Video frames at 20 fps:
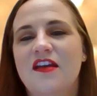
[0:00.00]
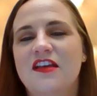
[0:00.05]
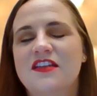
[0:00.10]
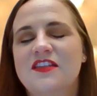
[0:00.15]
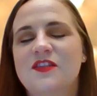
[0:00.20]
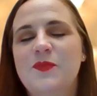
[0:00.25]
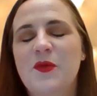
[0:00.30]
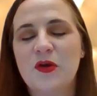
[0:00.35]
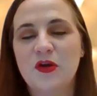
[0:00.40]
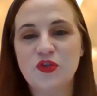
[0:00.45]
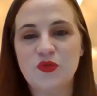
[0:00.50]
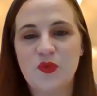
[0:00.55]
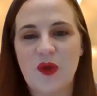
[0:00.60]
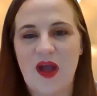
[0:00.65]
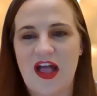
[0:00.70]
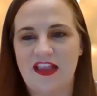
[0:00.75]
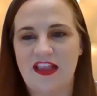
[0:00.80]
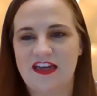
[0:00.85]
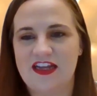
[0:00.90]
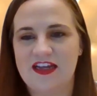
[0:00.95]

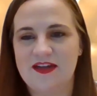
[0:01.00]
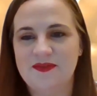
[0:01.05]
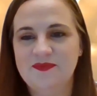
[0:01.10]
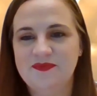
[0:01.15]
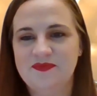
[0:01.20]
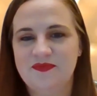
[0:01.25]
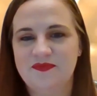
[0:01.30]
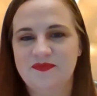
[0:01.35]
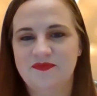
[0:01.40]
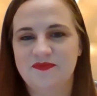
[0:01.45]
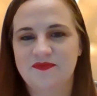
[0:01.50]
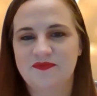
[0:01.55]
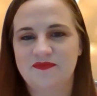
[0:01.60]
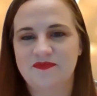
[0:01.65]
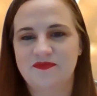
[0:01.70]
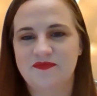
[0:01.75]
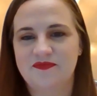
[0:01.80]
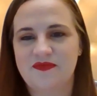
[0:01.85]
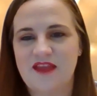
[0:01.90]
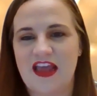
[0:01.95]
Spirituality
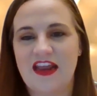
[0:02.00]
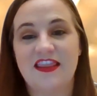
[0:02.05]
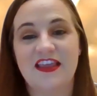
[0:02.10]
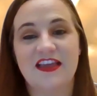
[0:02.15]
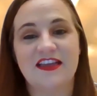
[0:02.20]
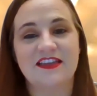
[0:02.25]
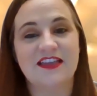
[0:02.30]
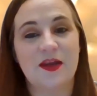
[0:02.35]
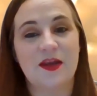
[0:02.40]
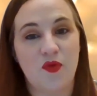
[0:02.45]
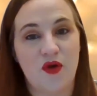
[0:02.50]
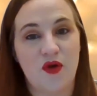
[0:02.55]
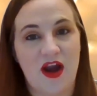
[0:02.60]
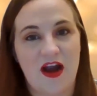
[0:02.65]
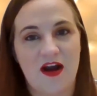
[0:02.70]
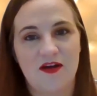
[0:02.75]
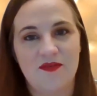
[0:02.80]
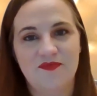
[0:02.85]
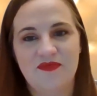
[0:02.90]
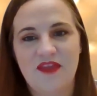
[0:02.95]
and things like
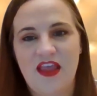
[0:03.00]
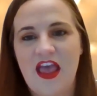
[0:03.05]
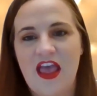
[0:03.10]
prayer